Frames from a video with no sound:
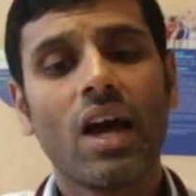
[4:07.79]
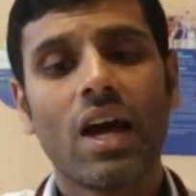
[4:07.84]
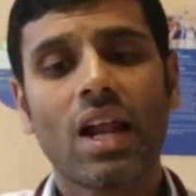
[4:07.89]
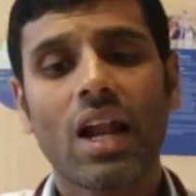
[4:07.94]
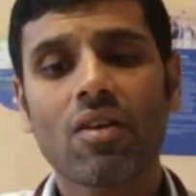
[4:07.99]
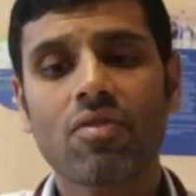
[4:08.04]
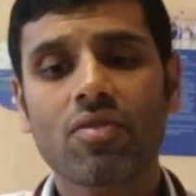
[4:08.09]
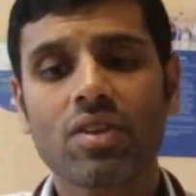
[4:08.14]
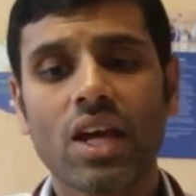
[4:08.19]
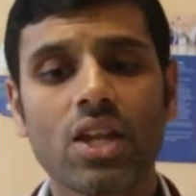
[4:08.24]
And
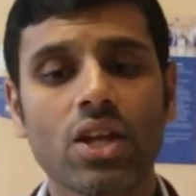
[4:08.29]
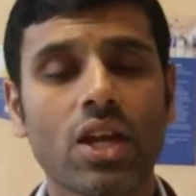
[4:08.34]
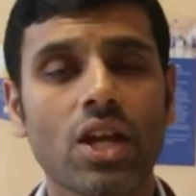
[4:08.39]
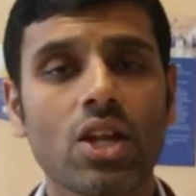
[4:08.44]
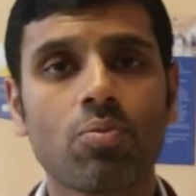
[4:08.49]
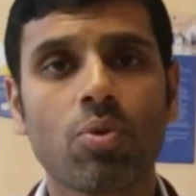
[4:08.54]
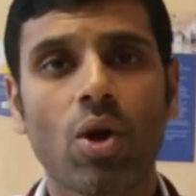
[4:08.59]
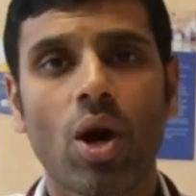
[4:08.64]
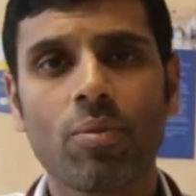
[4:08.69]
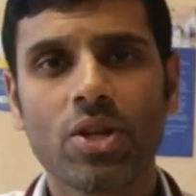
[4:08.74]
after that, you
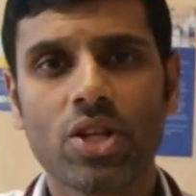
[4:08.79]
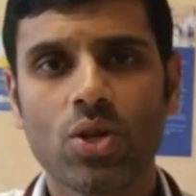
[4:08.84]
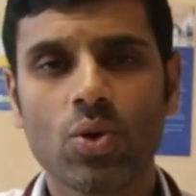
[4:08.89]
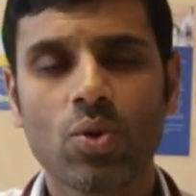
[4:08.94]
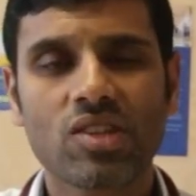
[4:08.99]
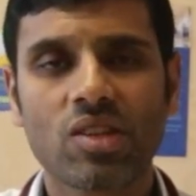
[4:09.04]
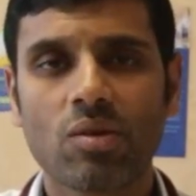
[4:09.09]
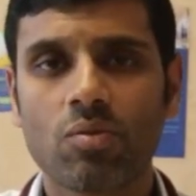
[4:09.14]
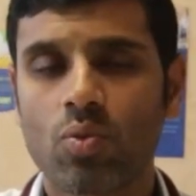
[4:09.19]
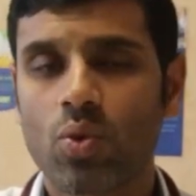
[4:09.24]
can probably
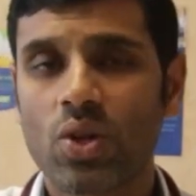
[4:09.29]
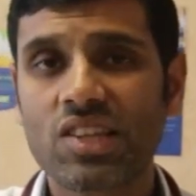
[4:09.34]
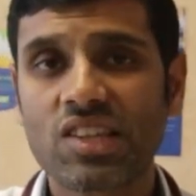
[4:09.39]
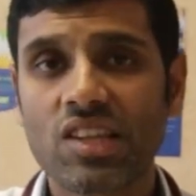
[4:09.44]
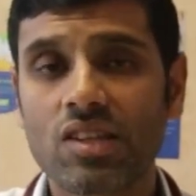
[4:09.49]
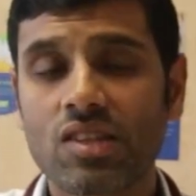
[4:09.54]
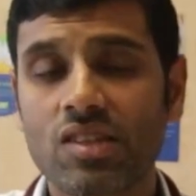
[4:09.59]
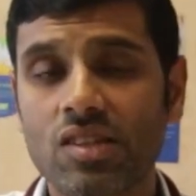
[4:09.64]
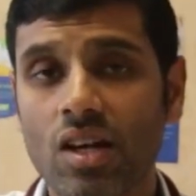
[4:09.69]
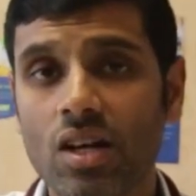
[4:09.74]
do some
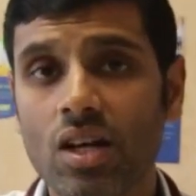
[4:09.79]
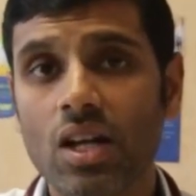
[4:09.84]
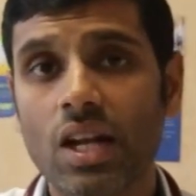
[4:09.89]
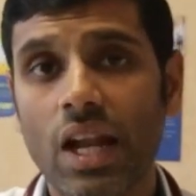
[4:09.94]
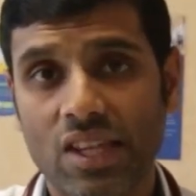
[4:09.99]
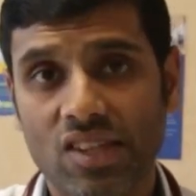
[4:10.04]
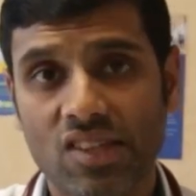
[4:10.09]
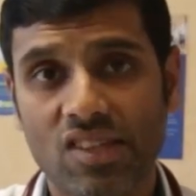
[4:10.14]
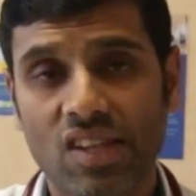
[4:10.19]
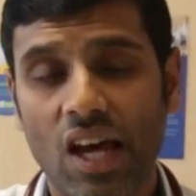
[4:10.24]
wrist circle
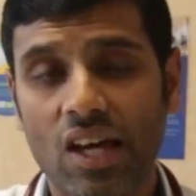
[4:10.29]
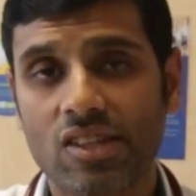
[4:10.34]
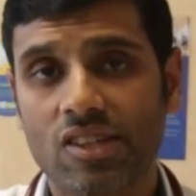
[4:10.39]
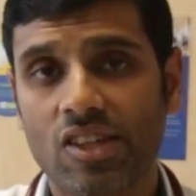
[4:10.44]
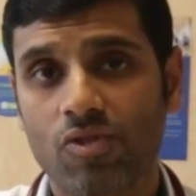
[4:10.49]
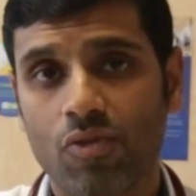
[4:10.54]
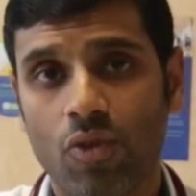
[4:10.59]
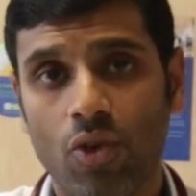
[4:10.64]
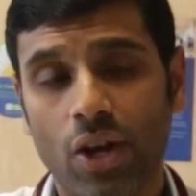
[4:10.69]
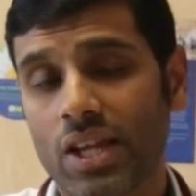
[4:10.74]

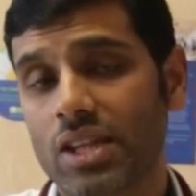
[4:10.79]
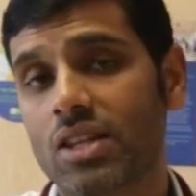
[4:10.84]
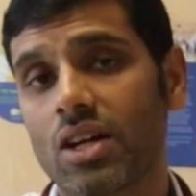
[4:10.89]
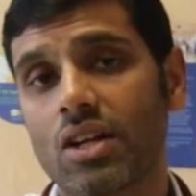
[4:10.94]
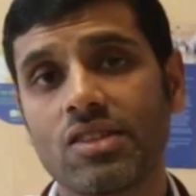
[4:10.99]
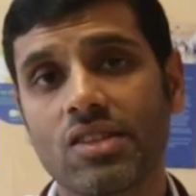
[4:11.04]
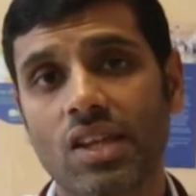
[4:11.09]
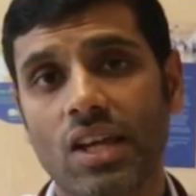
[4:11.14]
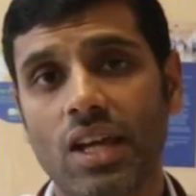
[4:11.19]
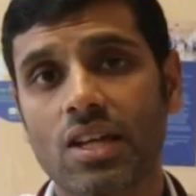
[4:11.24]
exercises for like
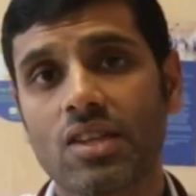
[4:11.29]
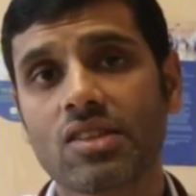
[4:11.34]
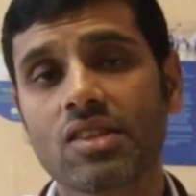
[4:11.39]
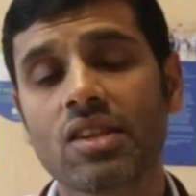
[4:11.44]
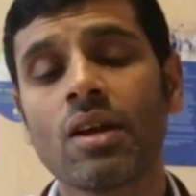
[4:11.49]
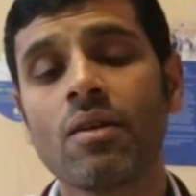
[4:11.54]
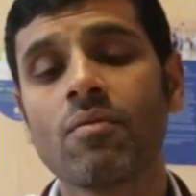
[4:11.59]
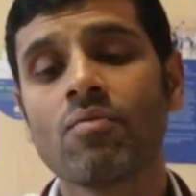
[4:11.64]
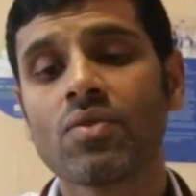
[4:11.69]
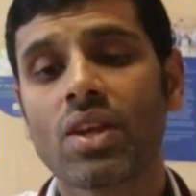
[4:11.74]
30
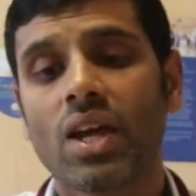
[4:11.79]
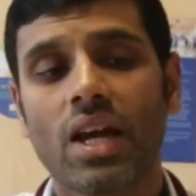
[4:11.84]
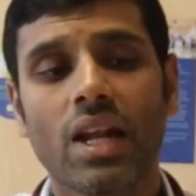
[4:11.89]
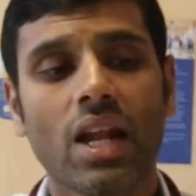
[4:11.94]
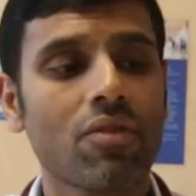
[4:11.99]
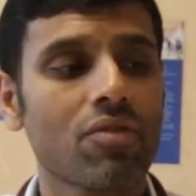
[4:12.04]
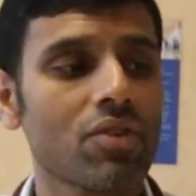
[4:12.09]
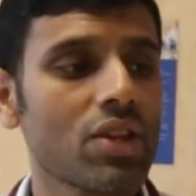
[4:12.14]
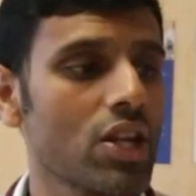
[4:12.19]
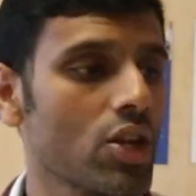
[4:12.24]
seconds. And
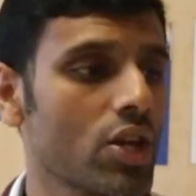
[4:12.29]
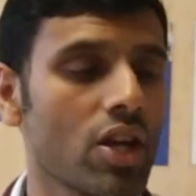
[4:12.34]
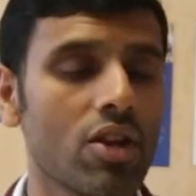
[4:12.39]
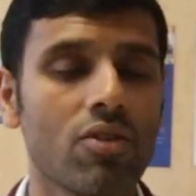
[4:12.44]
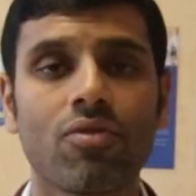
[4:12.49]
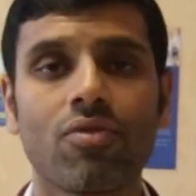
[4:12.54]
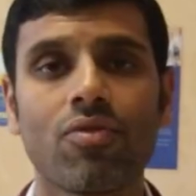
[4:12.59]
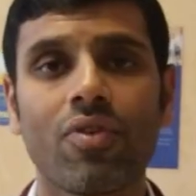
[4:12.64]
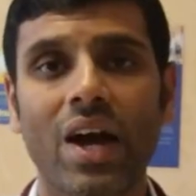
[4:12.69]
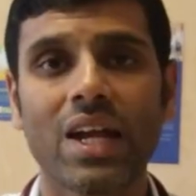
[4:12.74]
after that, you
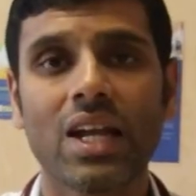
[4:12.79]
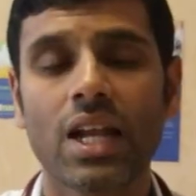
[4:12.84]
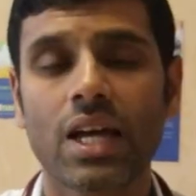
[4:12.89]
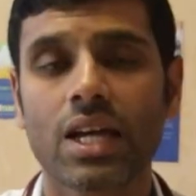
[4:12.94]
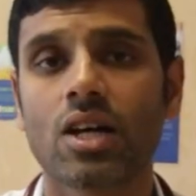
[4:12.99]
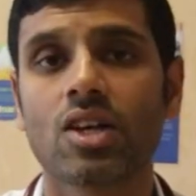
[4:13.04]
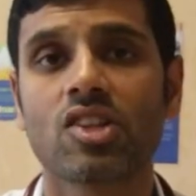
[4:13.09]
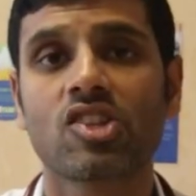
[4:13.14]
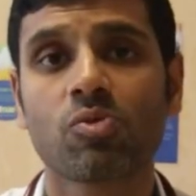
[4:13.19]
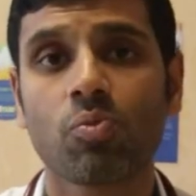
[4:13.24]
can find like a